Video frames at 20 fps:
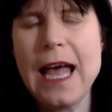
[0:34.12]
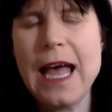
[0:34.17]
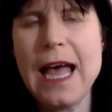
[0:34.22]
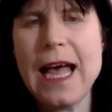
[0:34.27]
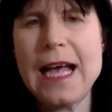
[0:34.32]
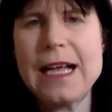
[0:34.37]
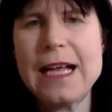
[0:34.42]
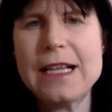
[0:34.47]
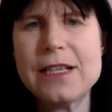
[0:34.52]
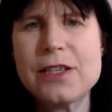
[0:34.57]

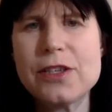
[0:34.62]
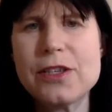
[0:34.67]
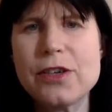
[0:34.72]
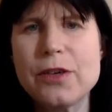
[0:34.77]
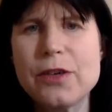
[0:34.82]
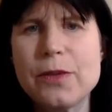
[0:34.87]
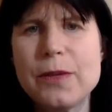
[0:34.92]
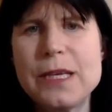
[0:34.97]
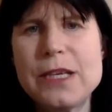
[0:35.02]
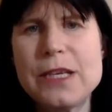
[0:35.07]
And
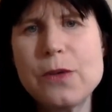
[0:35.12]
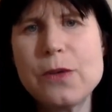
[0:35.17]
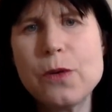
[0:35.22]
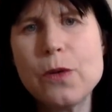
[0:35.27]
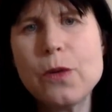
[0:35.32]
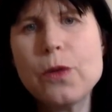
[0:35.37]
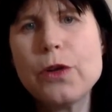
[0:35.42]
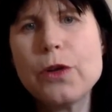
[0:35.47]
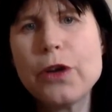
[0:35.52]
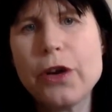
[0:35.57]
so we
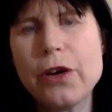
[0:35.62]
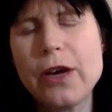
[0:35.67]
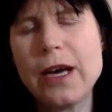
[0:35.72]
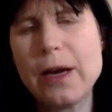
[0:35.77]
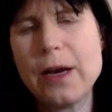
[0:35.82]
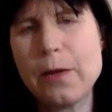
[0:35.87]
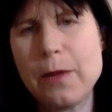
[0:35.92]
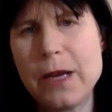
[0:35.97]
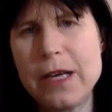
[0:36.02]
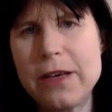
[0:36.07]
all know
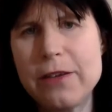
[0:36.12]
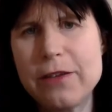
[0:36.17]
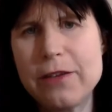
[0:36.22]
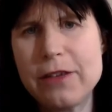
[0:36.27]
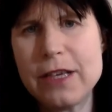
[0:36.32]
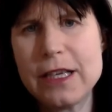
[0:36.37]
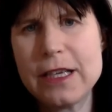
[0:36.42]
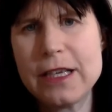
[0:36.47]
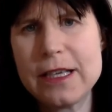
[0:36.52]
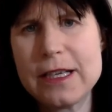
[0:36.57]
how
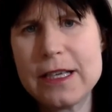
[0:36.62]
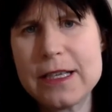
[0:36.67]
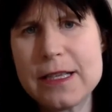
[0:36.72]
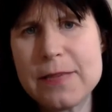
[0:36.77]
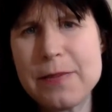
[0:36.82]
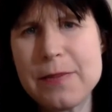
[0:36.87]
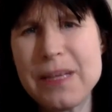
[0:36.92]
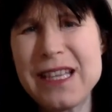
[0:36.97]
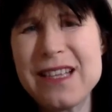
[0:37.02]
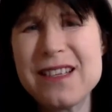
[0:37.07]
wonderful it
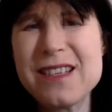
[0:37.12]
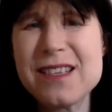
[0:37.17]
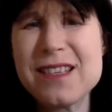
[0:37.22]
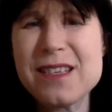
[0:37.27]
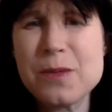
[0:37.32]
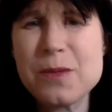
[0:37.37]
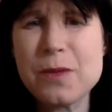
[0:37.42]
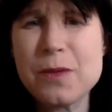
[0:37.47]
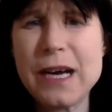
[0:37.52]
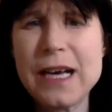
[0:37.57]
is. But this
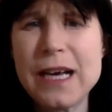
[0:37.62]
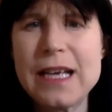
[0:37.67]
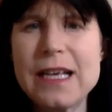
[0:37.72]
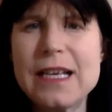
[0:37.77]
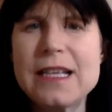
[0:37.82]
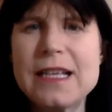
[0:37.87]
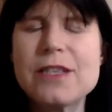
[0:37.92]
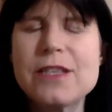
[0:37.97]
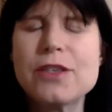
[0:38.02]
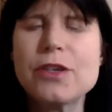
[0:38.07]
is why
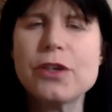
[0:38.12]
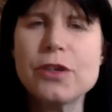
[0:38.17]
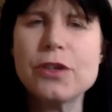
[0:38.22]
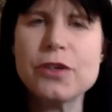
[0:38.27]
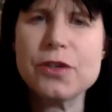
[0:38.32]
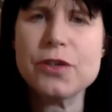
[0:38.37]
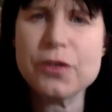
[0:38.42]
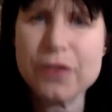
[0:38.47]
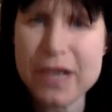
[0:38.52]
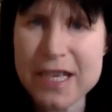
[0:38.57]
it's so
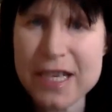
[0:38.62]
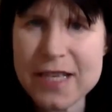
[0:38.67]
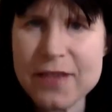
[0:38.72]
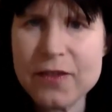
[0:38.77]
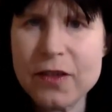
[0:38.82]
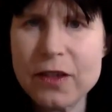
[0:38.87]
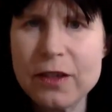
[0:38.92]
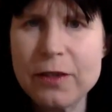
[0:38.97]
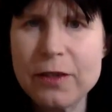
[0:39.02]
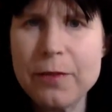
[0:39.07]

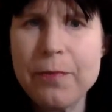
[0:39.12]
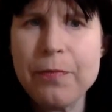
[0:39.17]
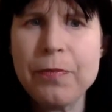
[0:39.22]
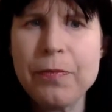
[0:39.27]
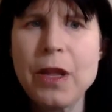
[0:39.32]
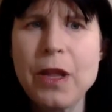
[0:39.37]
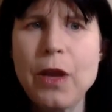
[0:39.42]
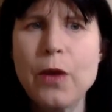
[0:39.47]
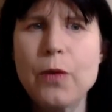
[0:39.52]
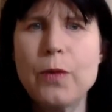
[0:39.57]
stressful
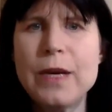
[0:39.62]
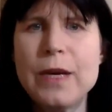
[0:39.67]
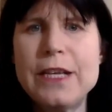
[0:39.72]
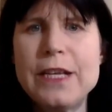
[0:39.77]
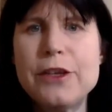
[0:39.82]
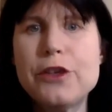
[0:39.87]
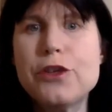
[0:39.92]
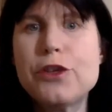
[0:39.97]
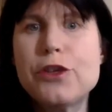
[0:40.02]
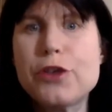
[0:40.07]

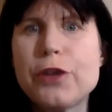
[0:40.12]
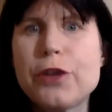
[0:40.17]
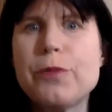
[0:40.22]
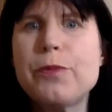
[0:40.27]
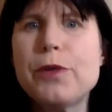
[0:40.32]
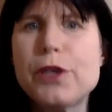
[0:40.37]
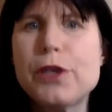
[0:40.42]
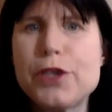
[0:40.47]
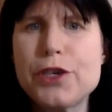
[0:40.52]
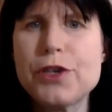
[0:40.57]
when you
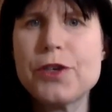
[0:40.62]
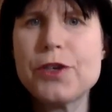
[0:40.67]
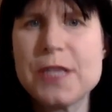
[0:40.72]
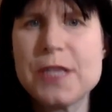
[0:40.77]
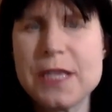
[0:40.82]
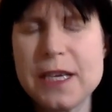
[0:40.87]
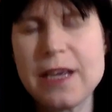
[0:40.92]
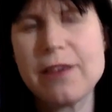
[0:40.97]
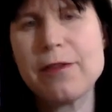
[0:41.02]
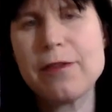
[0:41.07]
don't
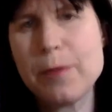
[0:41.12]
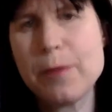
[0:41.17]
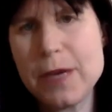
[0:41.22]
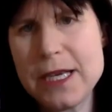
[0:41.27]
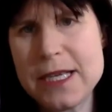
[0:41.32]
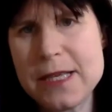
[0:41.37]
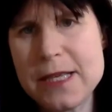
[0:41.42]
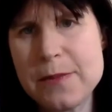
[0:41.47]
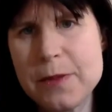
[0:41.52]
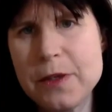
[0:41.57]
produce enough
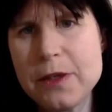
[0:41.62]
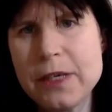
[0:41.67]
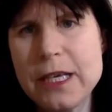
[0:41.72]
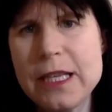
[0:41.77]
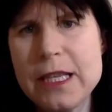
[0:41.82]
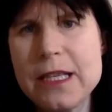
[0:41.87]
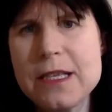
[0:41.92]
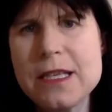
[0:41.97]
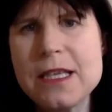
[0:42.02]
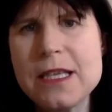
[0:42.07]
breast milk.
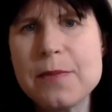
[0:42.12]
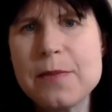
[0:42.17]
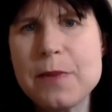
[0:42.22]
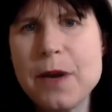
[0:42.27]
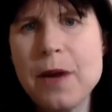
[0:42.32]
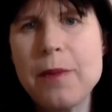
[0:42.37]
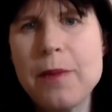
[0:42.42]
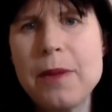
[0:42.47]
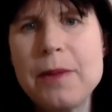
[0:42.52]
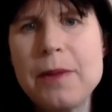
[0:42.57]
And this is
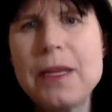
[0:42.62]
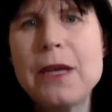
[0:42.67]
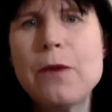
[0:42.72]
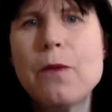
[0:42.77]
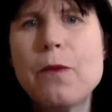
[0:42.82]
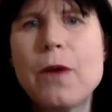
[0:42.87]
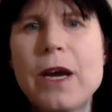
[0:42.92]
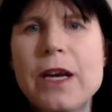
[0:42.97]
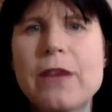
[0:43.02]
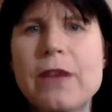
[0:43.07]
probably
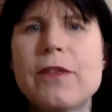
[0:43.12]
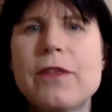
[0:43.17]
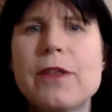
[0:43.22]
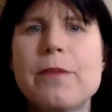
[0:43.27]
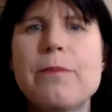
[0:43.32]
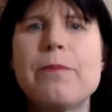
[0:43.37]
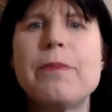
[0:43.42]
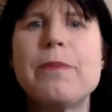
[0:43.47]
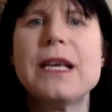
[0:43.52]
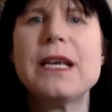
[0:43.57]
one of
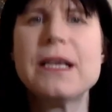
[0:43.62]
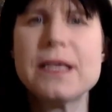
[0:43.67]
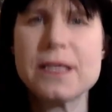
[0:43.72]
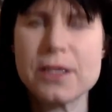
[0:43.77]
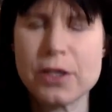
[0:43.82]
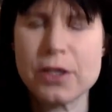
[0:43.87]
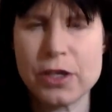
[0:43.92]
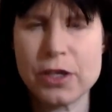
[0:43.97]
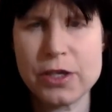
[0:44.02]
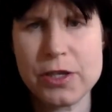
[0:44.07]
the
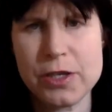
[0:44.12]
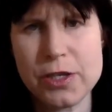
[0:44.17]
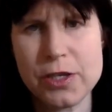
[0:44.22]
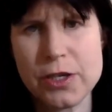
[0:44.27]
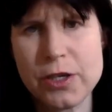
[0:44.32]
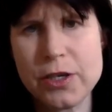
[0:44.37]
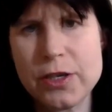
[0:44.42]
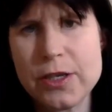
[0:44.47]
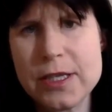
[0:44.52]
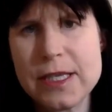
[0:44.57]
biggest
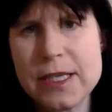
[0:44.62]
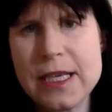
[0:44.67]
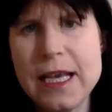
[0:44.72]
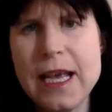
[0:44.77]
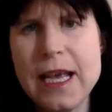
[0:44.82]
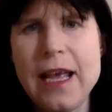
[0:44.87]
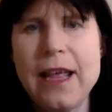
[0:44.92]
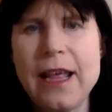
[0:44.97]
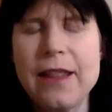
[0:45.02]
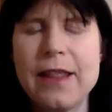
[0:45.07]
concerns
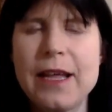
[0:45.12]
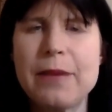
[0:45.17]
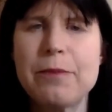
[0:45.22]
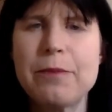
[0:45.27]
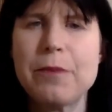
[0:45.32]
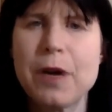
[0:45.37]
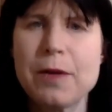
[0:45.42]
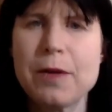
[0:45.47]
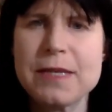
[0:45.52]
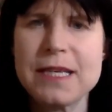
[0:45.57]
that
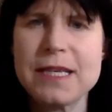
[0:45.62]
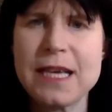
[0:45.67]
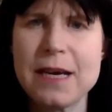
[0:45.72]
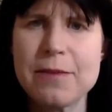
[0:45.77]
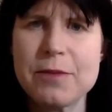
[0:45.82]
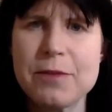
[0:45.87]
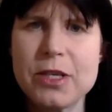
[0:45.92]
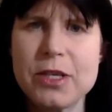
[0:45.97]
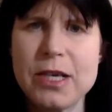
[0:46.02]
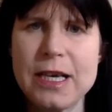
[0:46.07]
moms
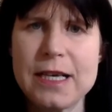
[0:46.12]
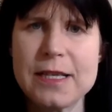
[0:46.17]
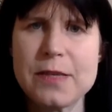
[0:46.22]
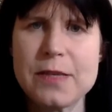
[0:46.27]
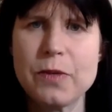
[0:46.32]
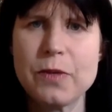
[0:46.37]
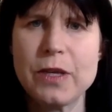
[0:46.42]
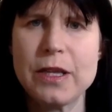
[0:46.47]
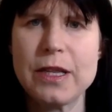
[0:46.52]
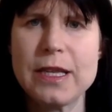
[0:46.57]
come to us
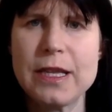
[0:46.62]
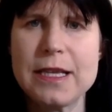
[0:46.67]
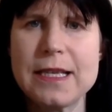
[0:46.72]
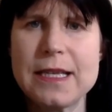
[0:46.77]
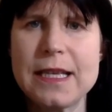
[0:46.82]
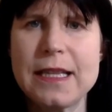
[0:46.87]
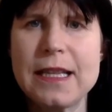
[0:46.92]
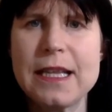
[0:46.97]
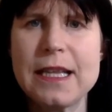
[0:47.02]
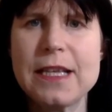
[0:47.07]
with, is
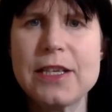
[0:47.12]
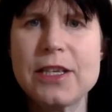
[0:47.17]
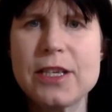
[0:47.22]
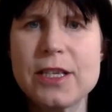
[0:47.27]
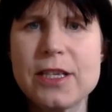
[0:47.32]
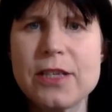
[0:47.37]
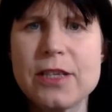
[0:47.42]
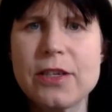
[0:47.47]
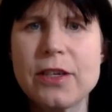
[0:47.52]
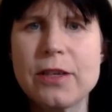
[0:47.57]
that they're
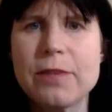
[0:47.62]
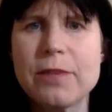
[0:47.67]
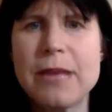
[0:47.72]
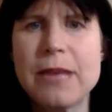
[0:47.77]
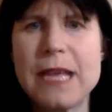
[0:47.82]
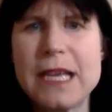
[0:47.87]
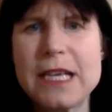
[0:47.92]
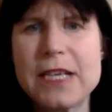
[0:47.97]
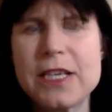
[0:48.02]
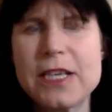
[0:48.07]
just not
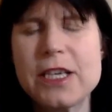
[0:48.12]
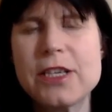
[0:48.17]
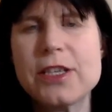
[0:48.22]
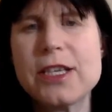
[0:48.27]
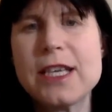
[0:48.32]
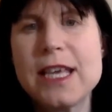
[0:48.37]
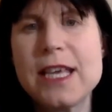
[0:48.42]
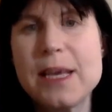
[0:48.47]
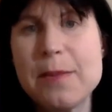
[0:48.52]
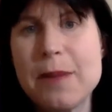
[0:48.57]
managing
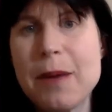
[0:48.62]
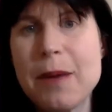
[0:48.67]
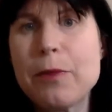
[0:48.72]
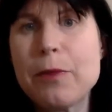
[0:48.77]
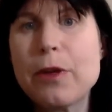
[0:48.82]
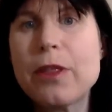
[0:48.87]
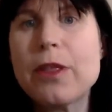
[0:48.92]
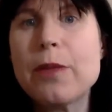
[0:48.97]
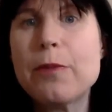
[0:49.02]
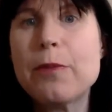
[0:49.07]
to keep up
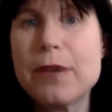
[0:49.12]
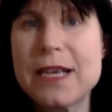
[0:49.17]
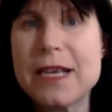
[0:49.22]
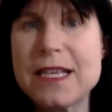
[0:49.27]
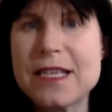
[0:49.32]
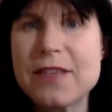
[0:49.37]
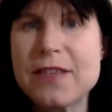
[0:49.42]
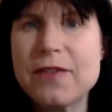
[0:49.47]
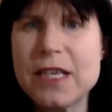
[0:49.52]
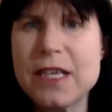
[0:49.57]
with the
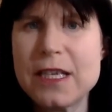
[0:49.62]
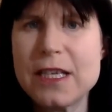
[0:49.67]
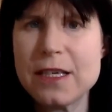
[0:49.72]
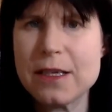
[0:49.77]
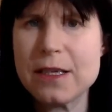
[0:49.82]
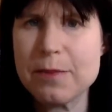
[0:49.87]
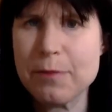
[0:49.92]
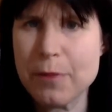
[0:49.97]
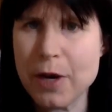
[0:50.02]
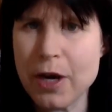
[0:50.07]
breastfeeding
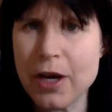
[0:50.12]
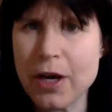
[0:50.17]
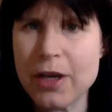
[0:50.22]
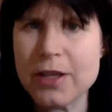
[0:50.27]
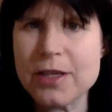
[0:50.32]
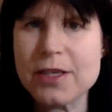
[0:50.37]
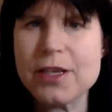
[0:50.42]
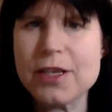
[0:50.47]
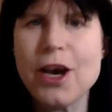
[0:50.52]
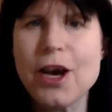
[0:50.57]

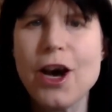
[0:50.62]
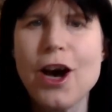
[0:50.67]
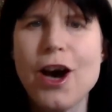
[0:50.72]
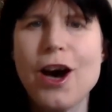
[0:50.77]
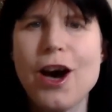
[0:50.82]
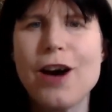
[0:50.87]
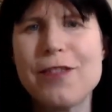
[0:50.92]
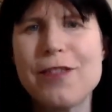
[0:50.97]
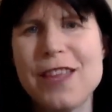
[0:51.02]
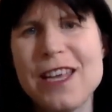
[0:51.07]
demands
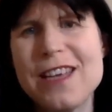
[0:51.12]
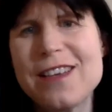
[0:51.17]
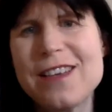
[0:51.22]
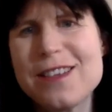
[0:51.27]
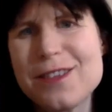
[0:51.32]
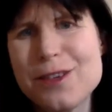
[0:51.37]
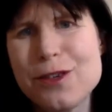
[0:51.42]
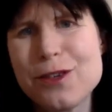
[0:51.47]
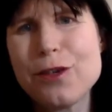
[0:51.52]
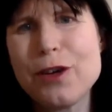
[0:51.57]
of their
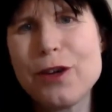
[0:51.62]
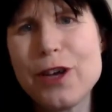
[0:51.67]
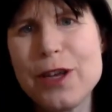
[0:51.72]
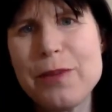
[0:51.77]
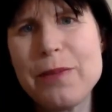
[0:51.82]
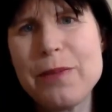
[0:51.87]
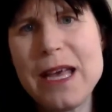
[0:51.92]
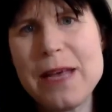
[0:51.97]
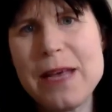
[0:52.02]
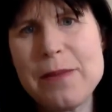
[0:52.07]
little
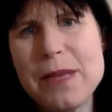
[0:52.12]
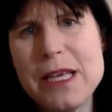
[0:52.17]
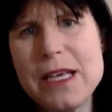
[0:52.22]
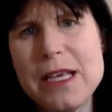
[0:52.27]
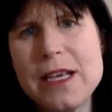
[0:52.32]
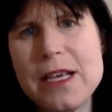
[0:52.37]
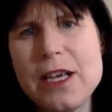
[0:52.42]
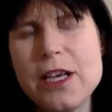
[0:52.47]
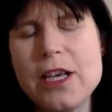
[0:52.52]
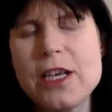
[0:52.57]
growing
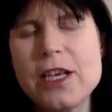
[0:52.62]
baby.